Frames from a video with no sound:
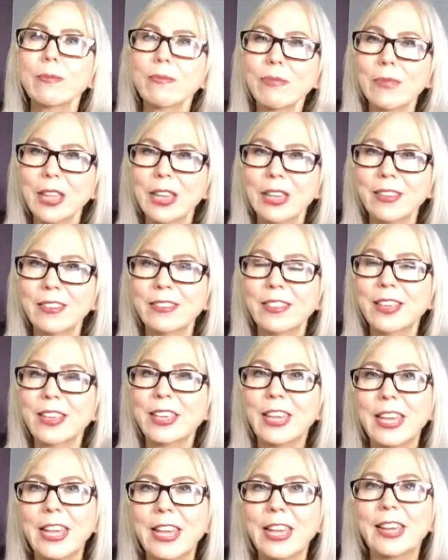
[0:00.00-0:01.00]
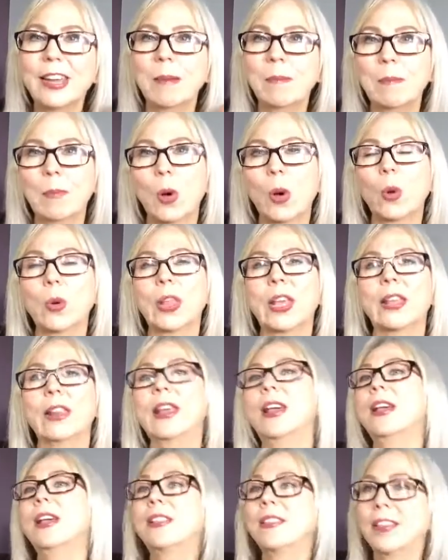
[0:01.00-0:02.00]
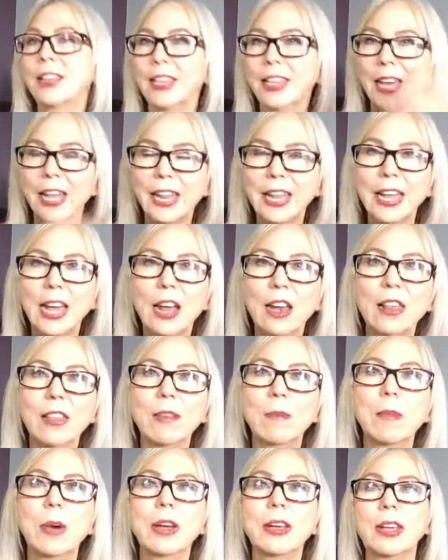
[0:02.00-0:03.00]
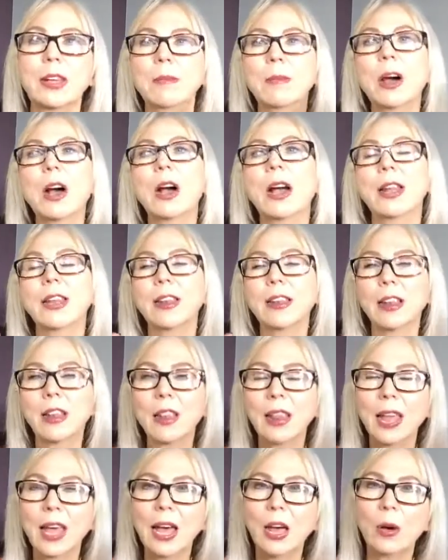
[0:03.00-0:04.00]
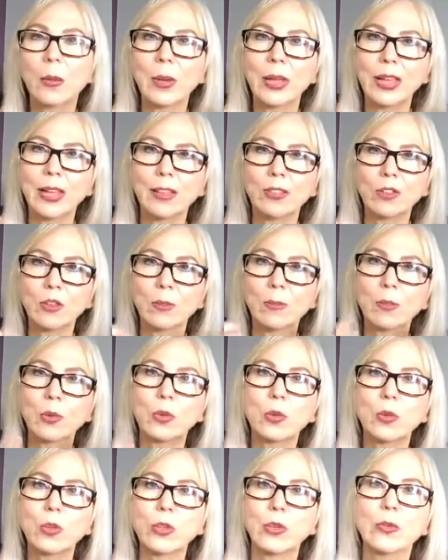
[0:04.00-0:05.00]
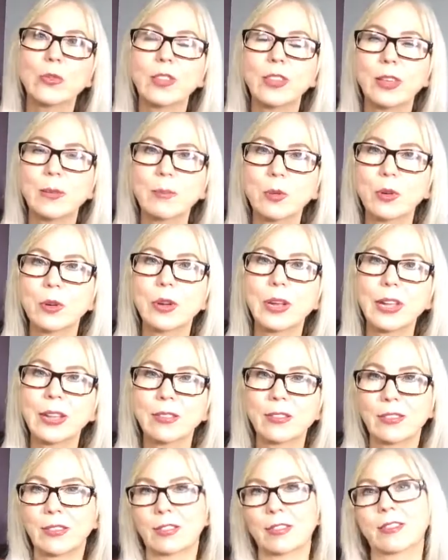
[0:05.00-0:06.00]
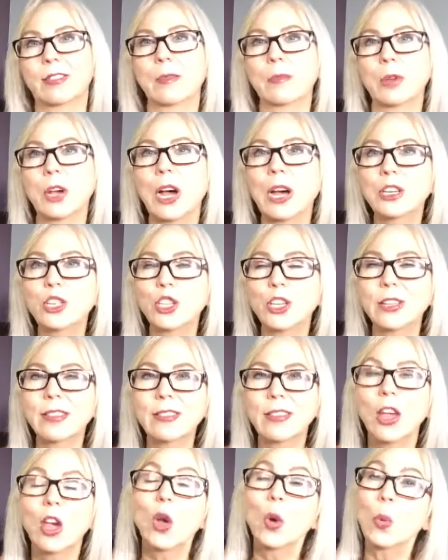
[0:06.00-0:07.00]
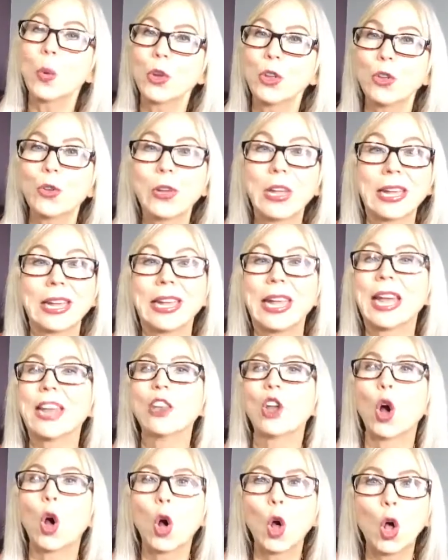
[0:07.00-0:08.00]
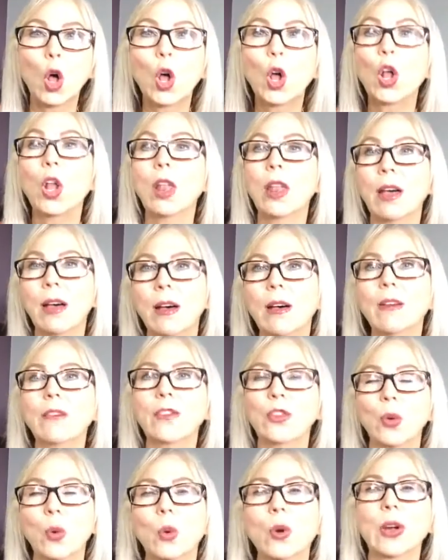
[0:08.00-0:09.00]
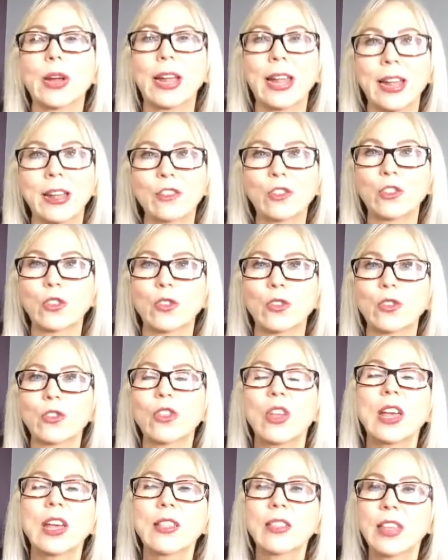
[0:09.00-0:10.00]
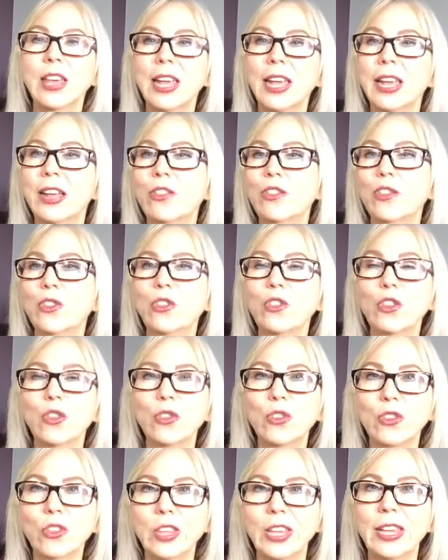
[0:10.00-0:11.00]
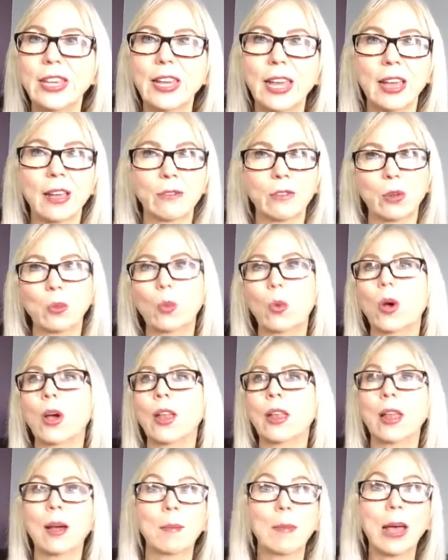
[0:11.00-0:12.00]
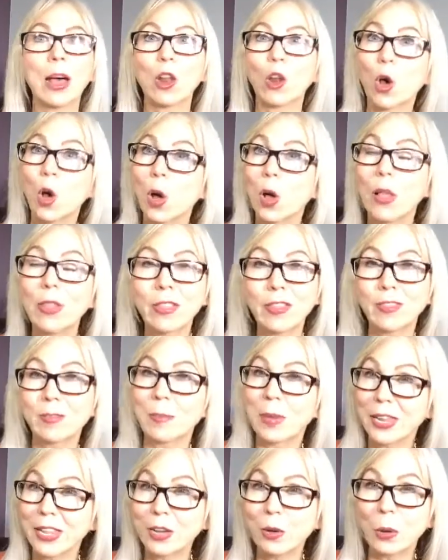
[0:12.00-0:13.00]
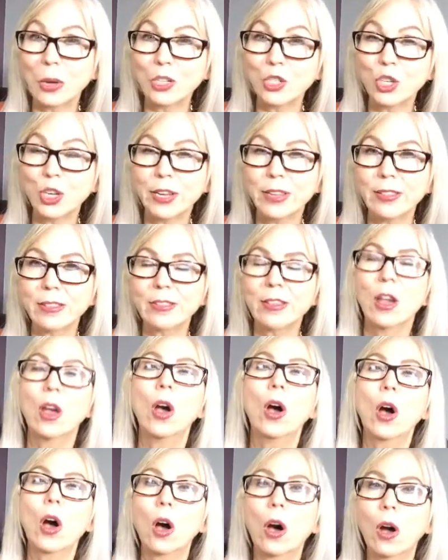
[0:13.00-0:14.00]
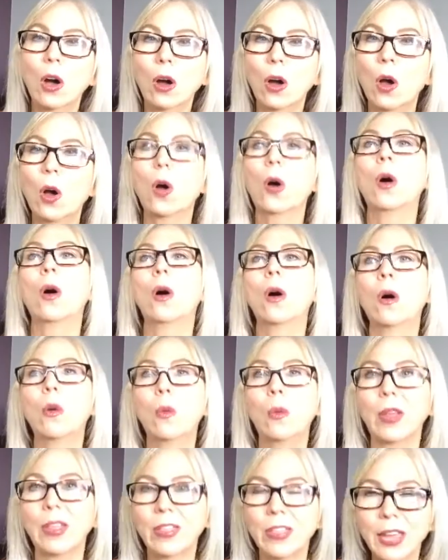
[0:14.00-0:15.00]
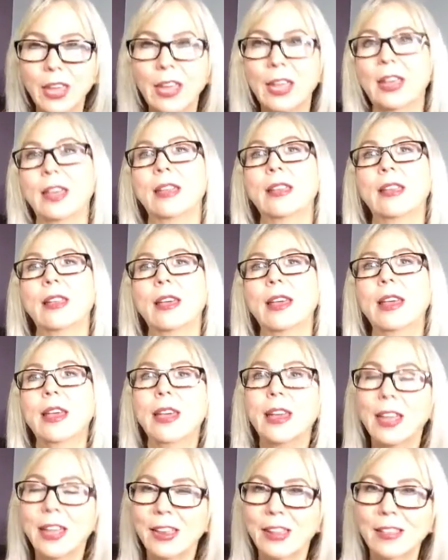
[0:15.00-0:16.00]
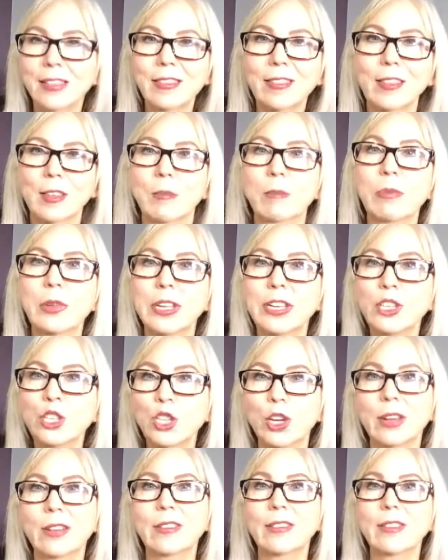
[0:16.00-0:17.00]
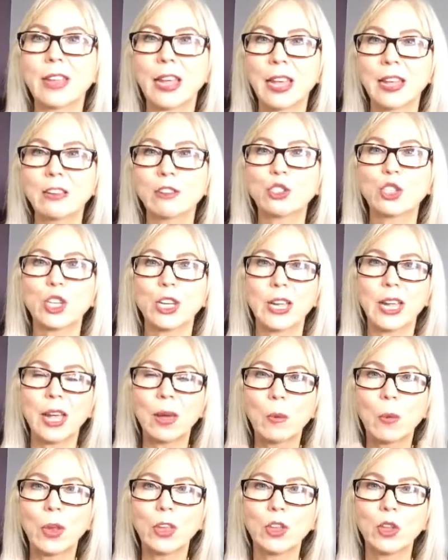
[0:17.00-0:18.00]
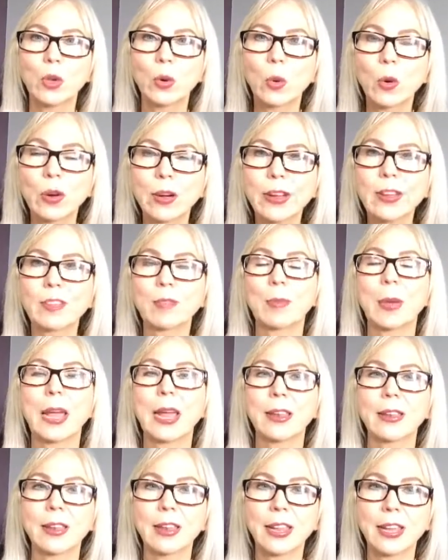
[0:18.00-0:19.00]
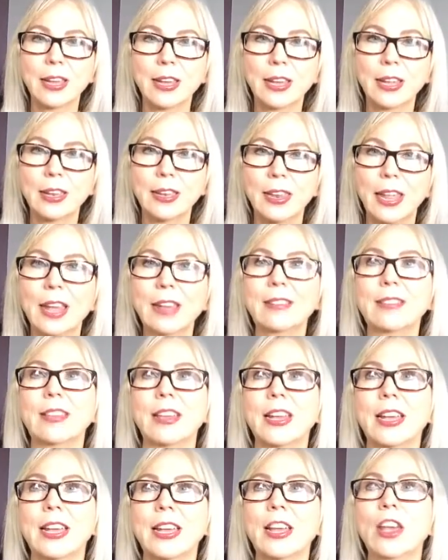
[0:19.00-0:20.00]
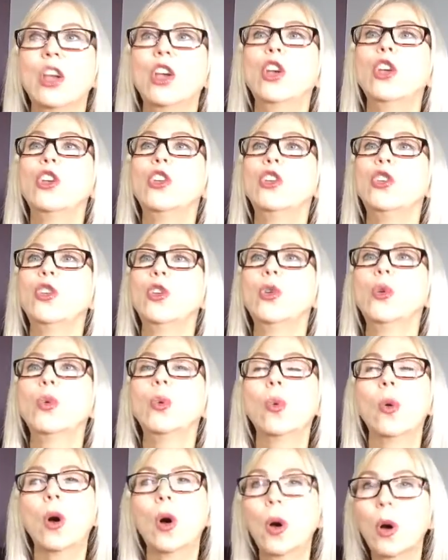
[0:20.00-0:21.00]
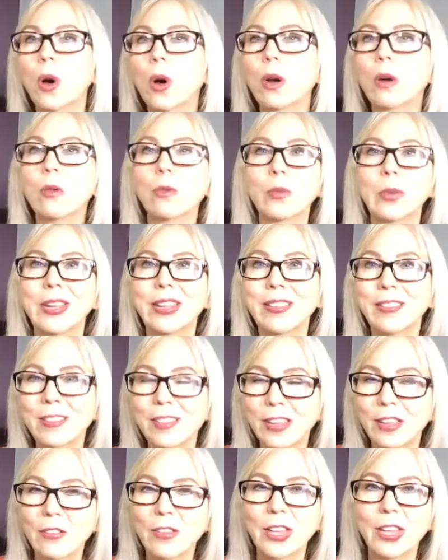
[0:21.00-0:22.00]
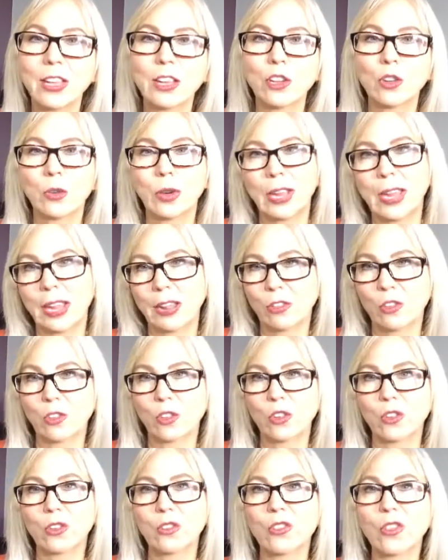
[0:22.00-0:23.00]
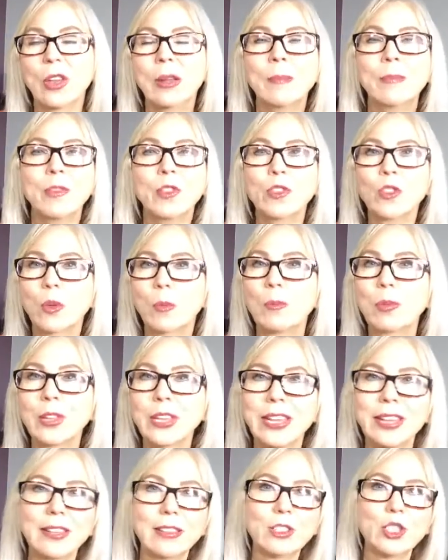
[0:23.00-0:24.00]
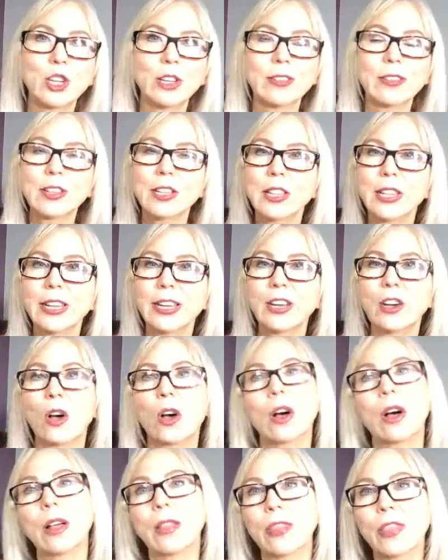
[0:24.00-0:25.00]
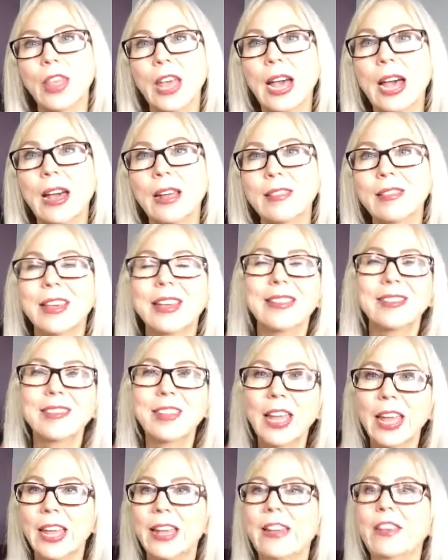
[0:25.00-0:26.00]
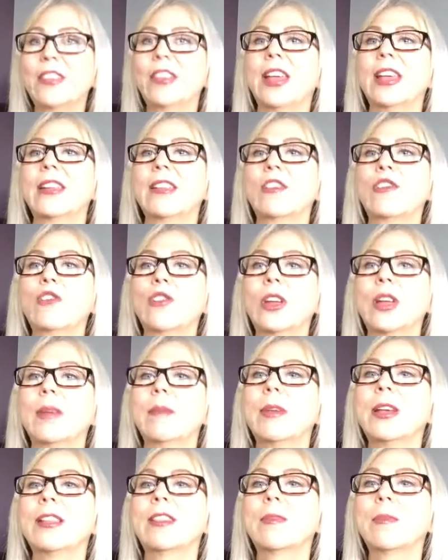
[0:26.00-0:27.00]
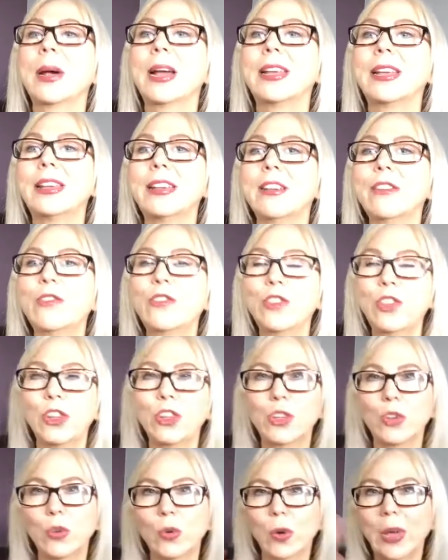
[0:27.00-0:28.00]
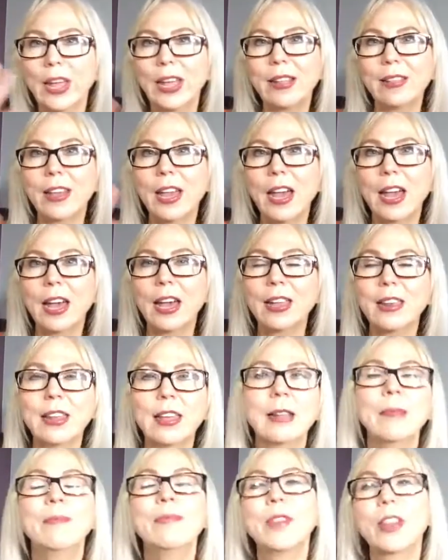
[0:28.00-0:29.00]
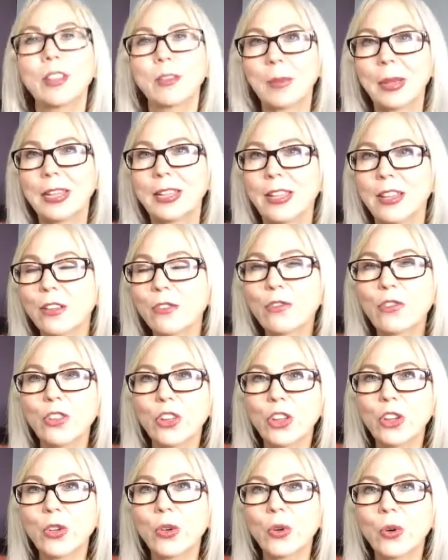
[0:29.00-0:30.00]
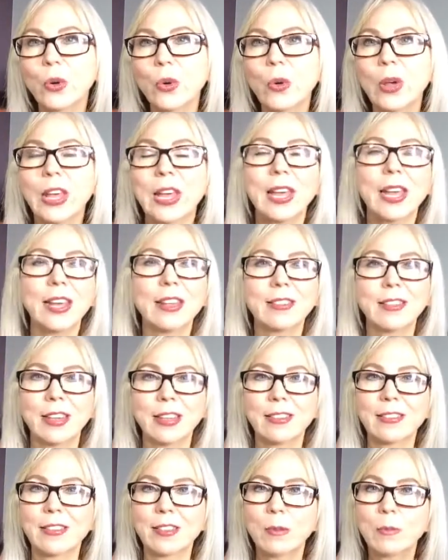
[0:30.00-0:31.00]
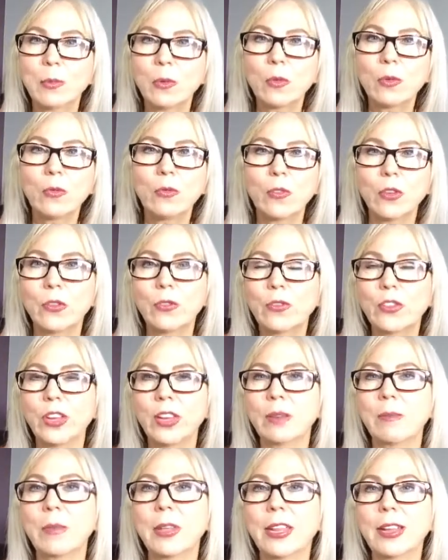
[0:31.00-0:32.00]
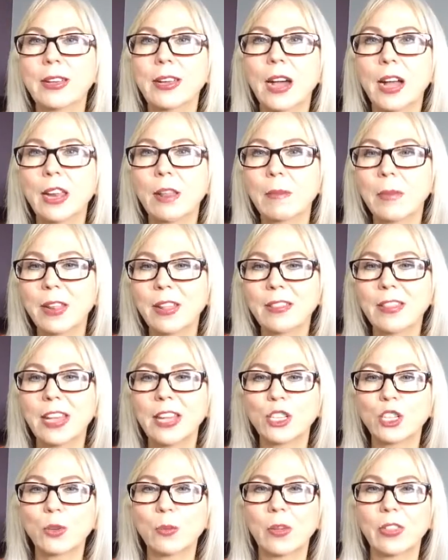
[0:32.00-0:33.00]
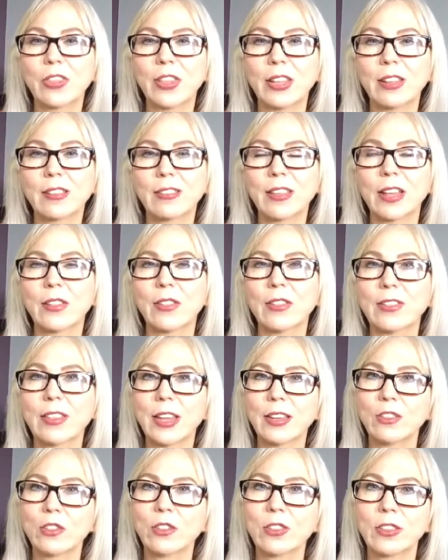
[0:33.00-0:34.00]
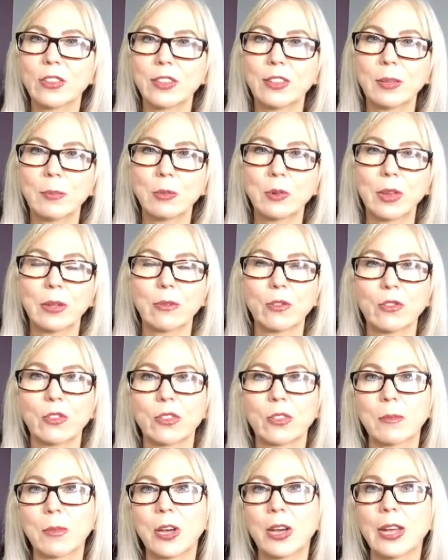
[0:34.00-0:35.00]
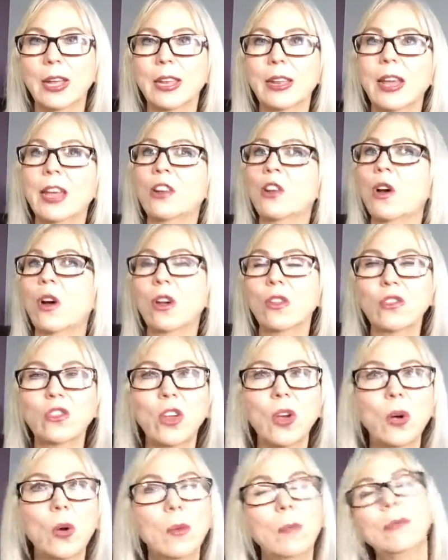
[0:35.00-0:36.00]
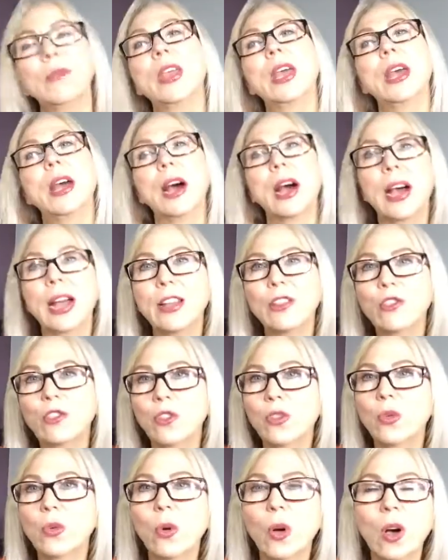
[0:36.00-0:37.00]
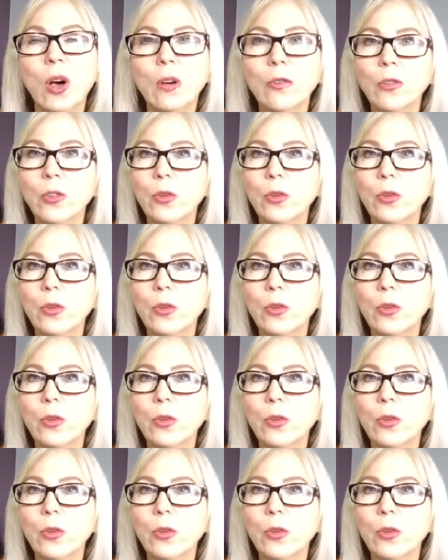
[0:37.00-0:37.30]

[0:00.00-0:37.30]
is the key component to getting out of the monkey mind and allowing it to pull you deeper into the subconscious, where you can get all of your answers. The answers you seek, everyone, about all this money questions are all within. It is simply just energy, and when you are expanded and connecting, you are receiving your answers. So please just click on that. Take Theta Stream. It's my gift to you. Hey, Dad. It's my gift to you. It's a simple 15-minute guided meditation with theta sound that takes you to the deeper levels of the mind. And also, I do offer